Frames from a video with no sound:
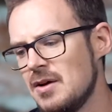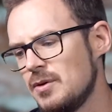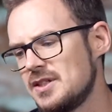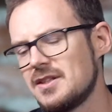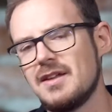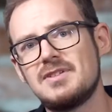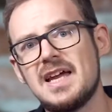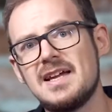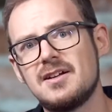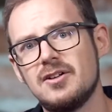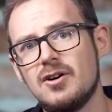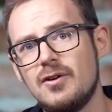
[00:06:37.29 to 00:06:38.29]
which they've
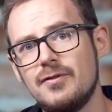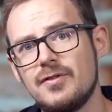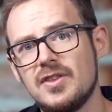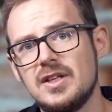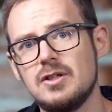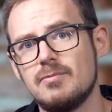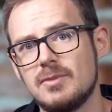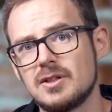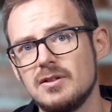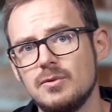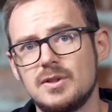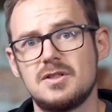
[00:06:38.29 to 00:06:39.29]
taken off for the newer
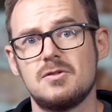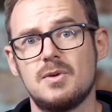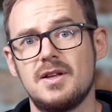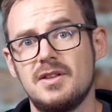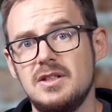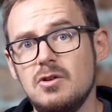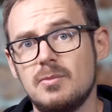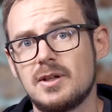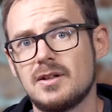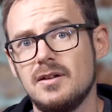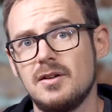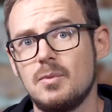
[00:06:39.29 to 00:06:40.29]
model, which is why the newer
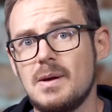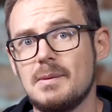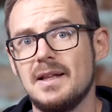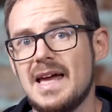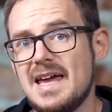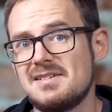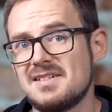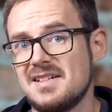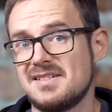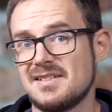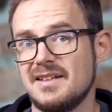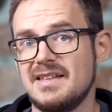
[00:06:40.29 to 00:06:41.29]
model, the Weebill S,
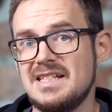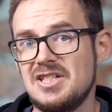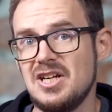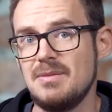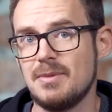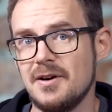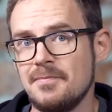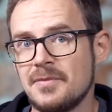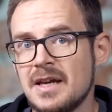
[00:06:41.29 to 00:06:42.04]
is slightly cheaper.